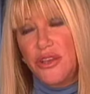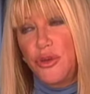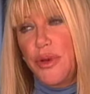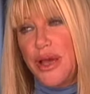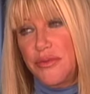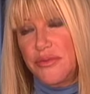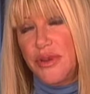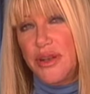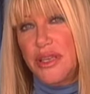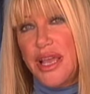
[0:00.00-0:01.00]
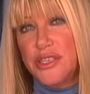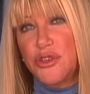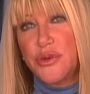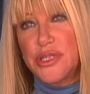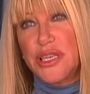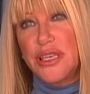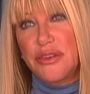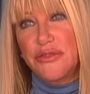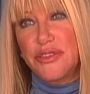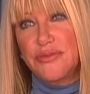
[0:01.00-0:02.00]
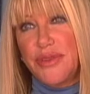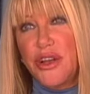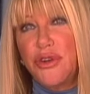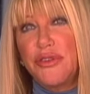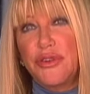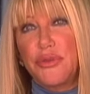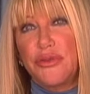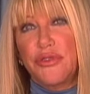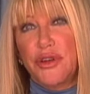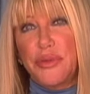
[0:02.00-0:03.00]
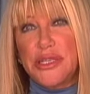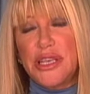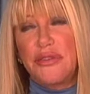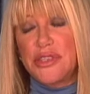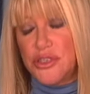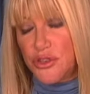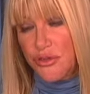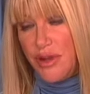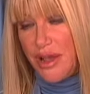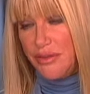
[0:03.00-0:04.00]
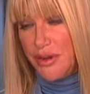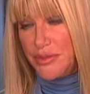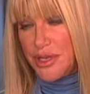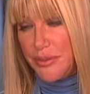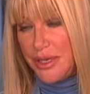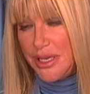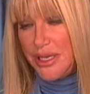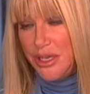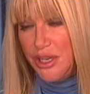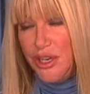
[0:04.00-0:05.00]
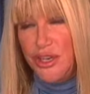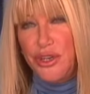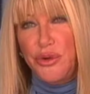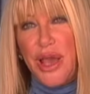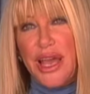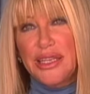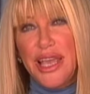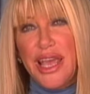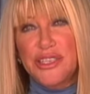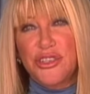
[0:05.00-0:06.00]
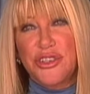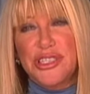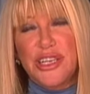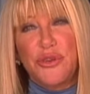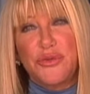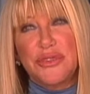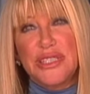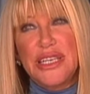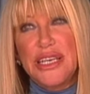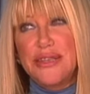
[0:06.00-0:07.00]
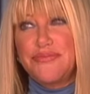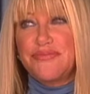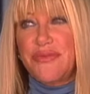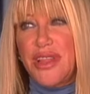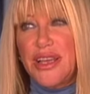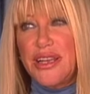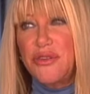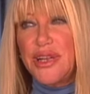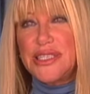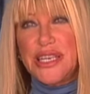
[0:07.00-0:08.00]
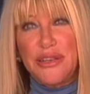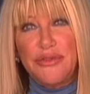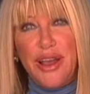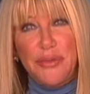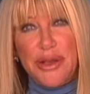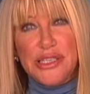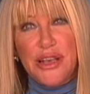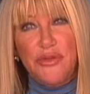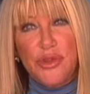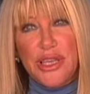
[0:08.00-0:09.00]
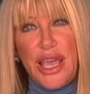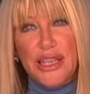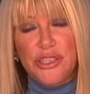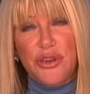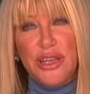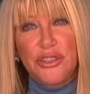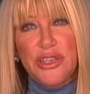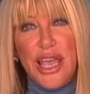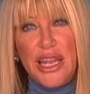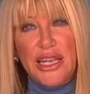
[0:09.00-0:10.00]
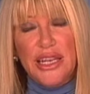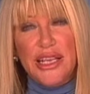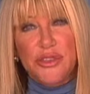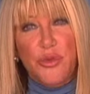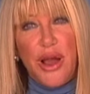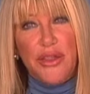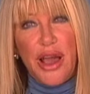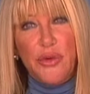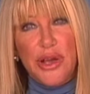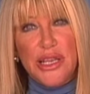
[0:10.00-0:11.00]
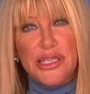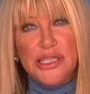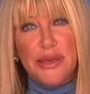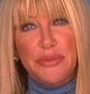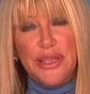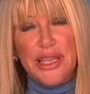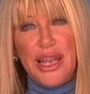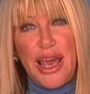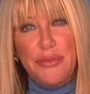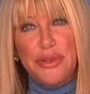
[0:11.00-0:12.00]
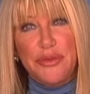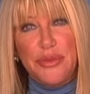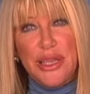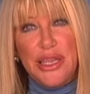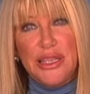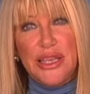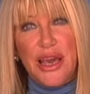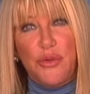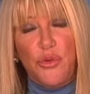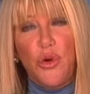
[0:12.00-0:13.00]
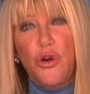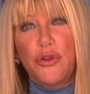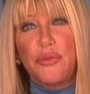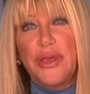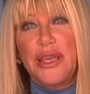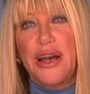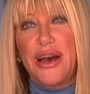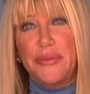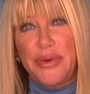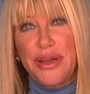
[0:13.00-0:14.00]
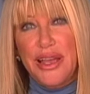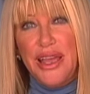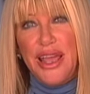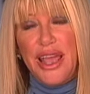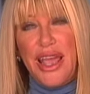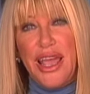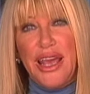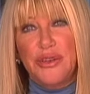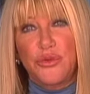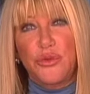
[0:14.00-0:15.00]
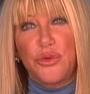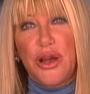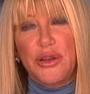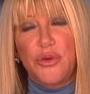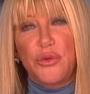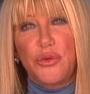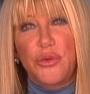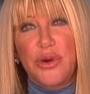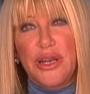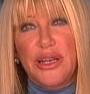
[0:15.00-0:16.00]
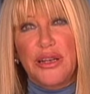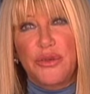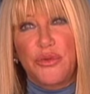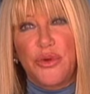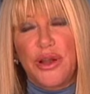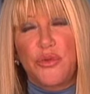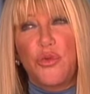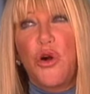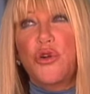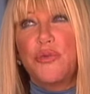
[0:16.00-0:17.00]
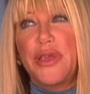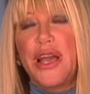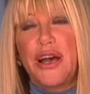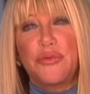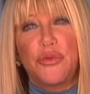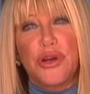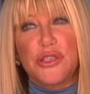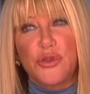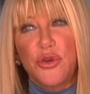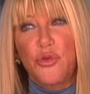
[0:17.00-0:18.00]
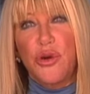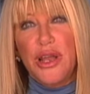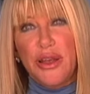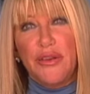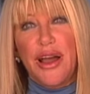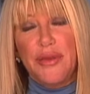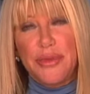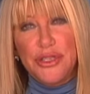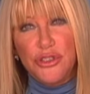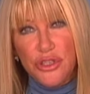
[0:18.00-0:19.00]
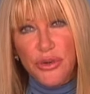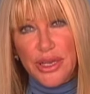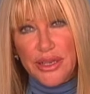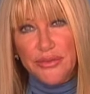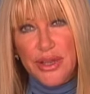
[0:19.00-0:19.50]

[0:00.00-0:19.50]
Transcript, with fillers: You bet. I, cancer was a gift. I don't even refer to myself as a survivor. I'm somebody who had cancer because I don't I don't identify myself with cancer. I look it as, wow, that was something that happened to me that woke me up. And what what what woke me up was what have I been doing?